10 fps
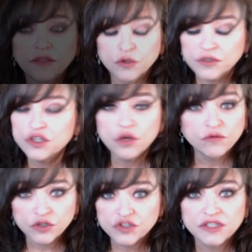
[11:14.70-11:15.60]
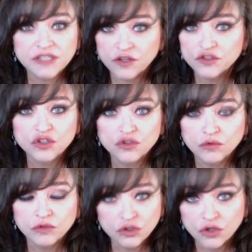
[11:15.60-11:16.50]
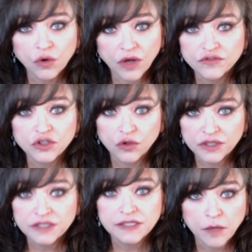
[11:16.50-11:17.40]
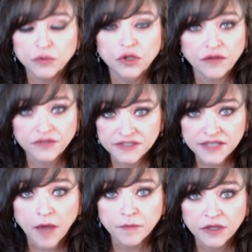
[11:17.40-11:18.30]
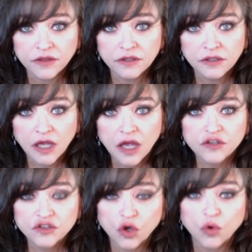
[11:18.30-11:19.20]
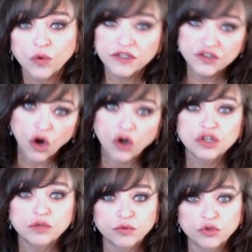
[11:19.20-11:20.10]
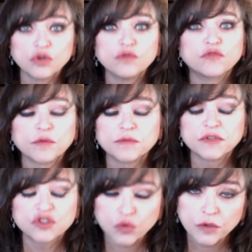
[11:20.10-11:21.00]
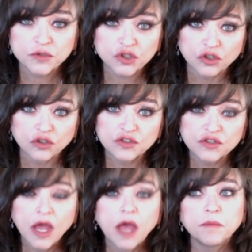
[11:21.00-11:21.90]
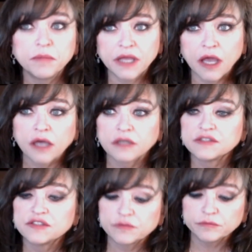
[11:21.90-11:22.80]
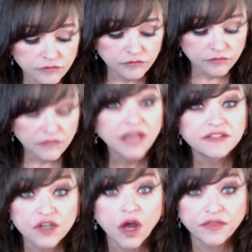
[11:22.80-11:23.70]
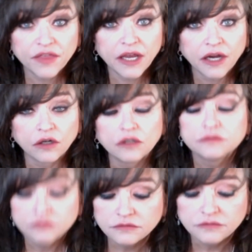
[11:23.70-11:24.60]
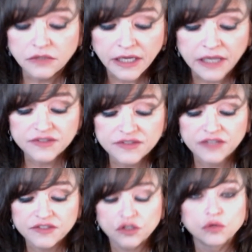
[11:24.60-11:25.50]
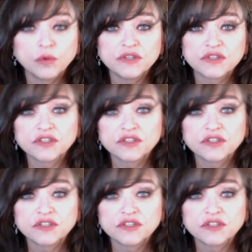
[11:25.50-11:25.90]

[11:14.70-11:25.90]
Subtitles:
There is no verse that tells you you don't have to go to the temple on the Sabbath. So it's hard to prove from the scriptures because it's not there. I guess that's a good reason.